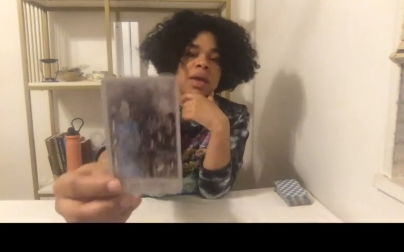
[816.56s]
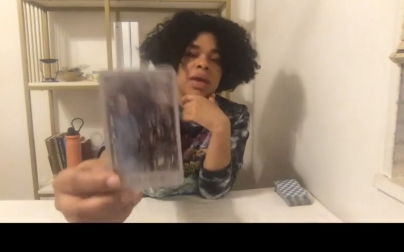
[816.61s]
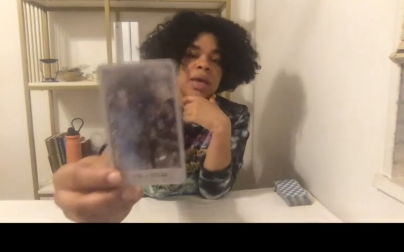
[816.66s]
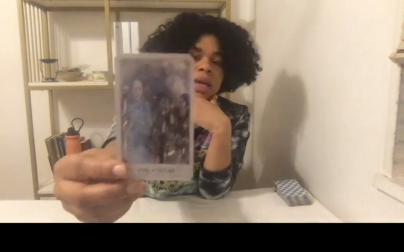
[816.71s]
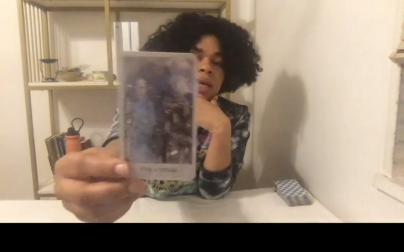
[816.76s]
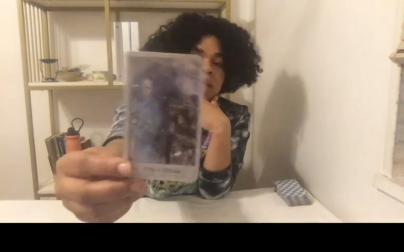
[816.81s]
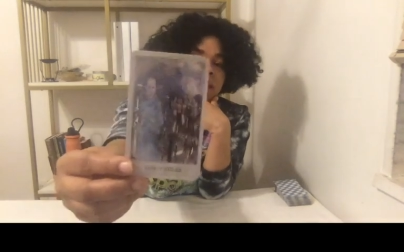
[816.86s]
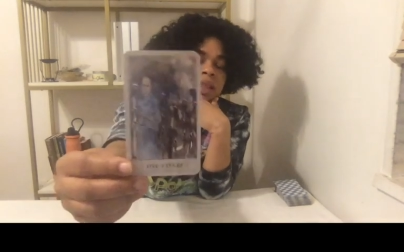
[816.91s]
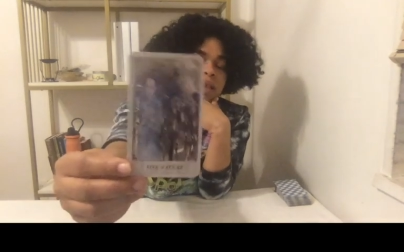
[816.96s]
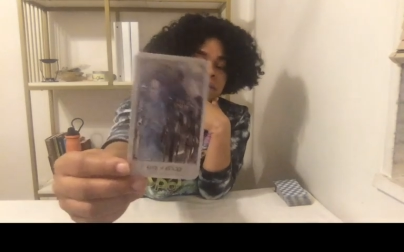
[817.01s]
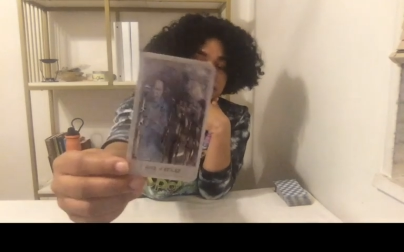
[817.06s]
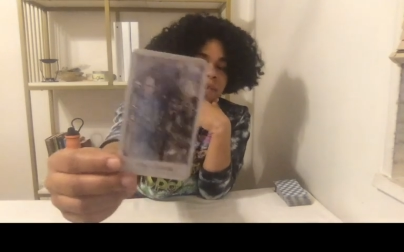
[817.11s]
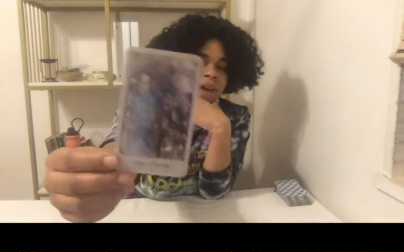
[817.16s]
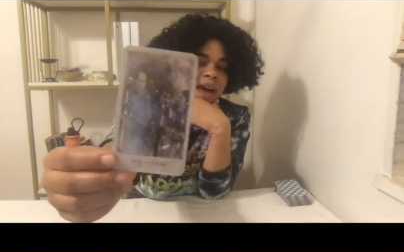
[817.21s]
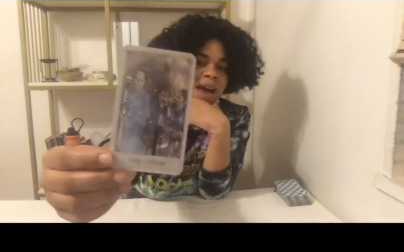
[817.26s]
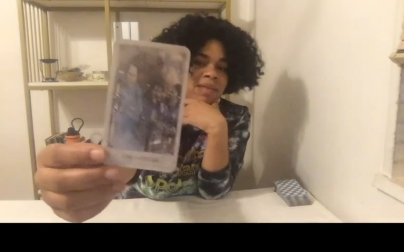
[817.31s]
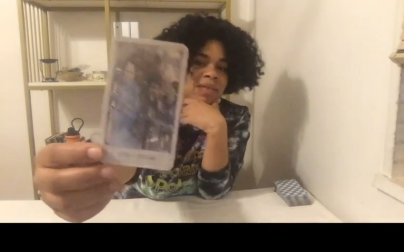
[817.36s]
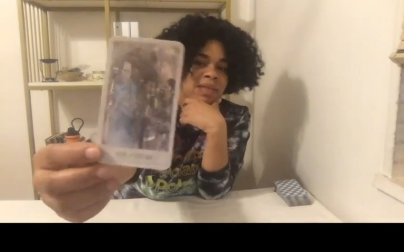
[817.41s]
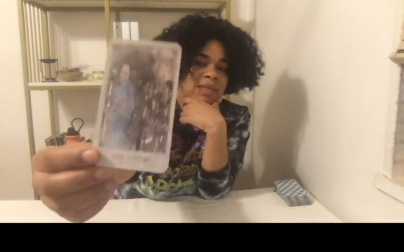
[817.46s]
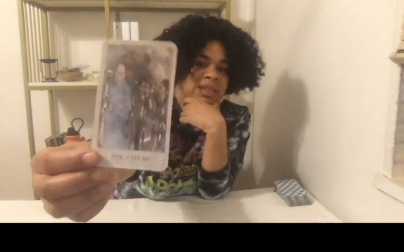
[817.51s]
The
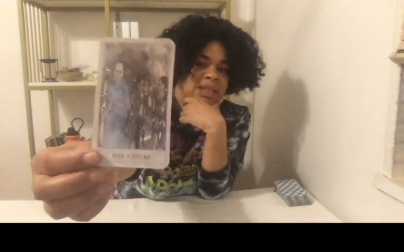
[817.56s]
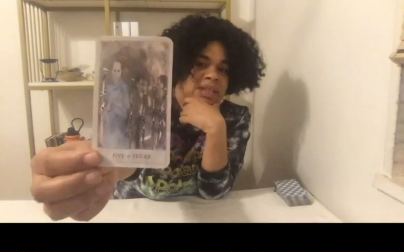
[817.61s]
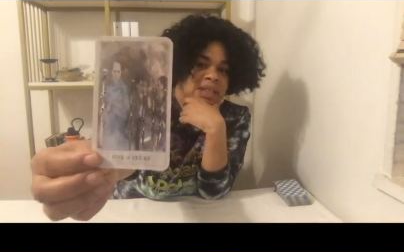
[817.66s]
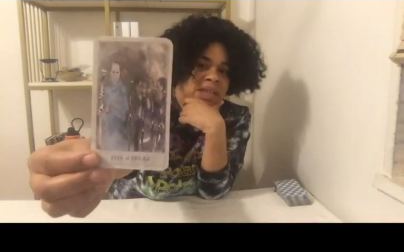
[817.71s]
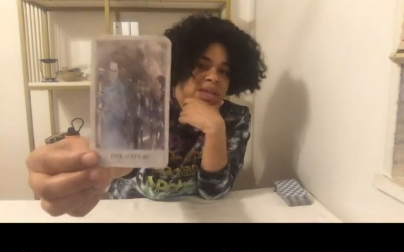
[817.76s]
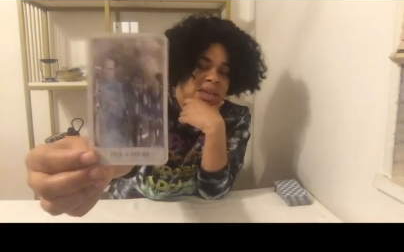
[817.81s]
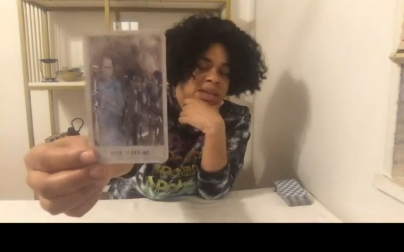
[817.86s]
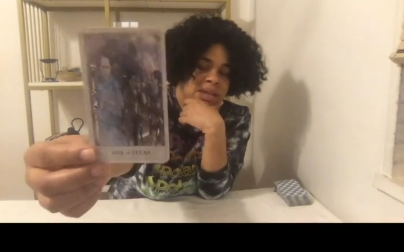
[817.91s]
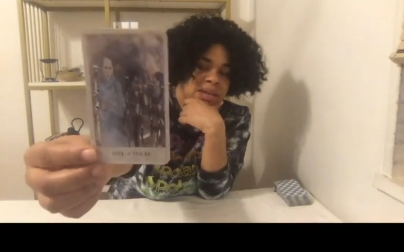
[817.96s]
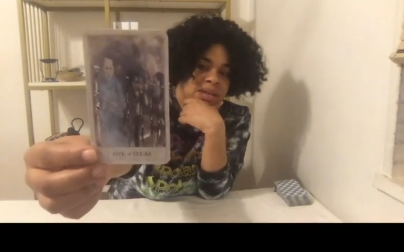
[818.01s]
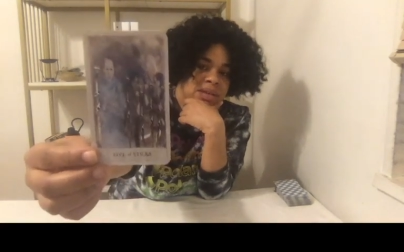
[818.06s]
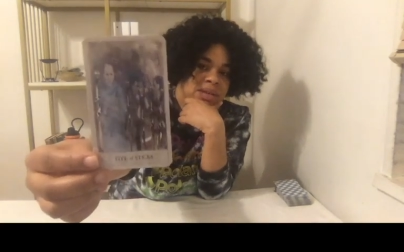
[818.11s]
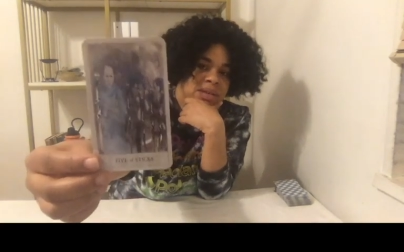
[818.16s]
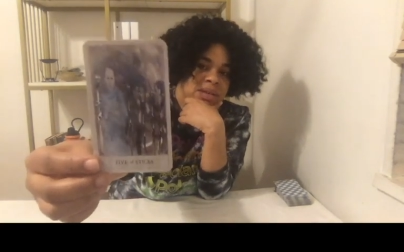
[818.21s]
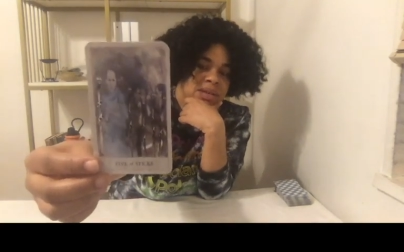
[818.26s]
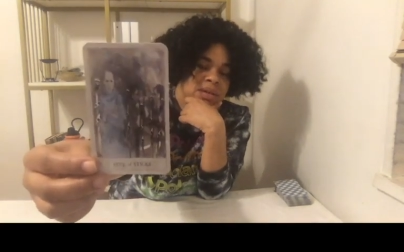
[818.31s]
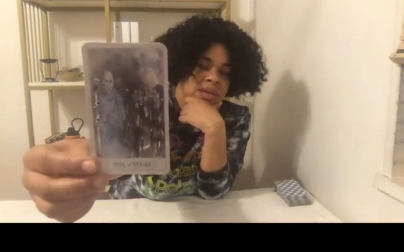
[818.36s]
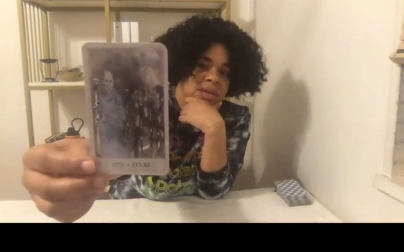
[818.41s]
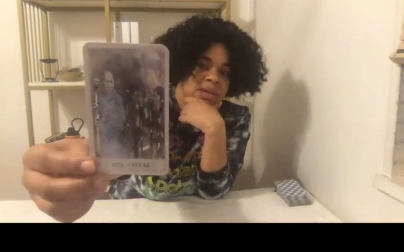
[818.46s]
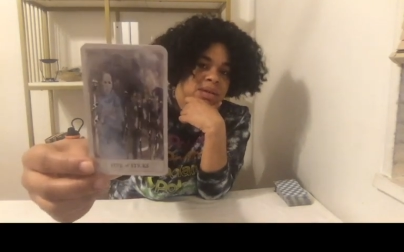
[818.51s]
Five of Sticks.
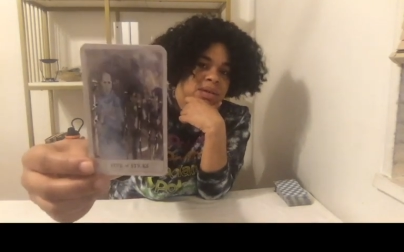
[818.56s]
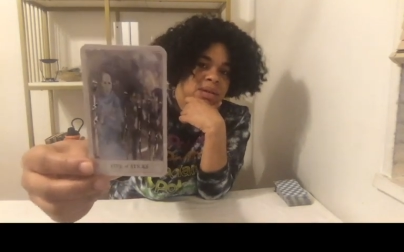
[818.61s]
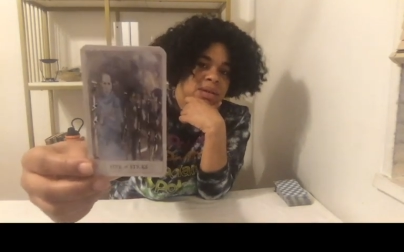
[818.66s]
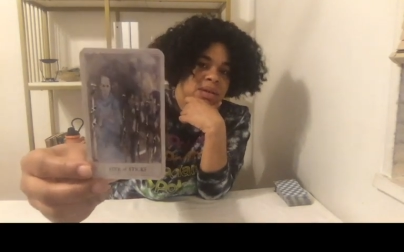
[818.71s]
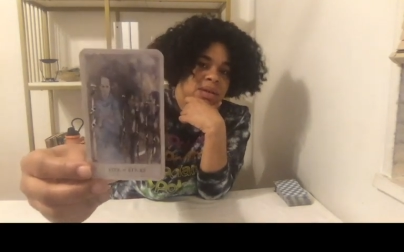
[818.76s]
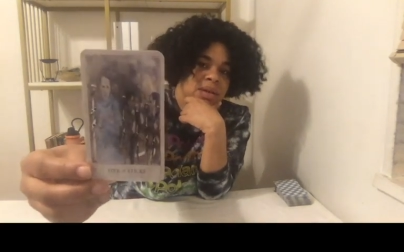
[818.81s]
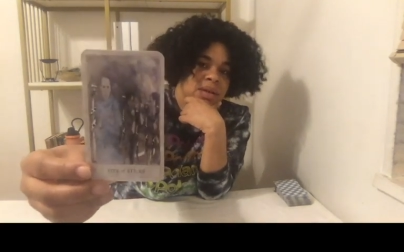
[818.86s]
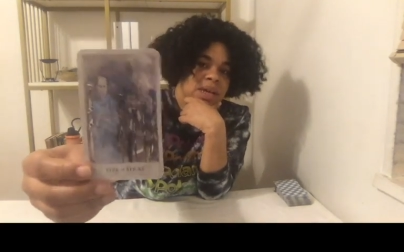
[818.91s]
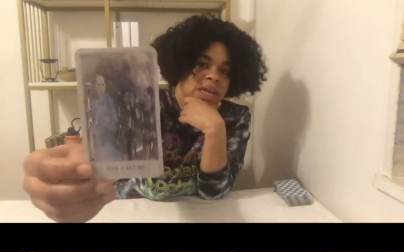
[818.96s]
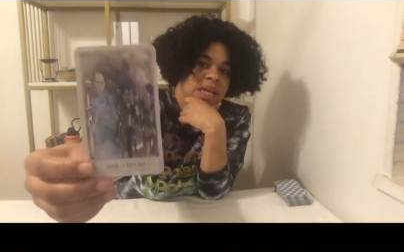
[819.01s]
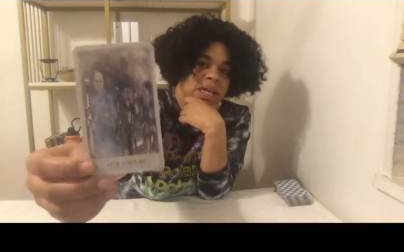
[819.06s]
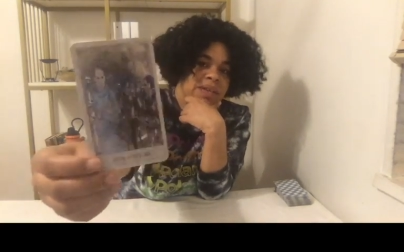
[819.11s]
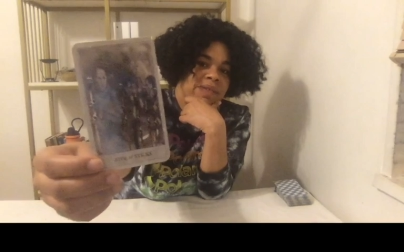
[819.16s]
The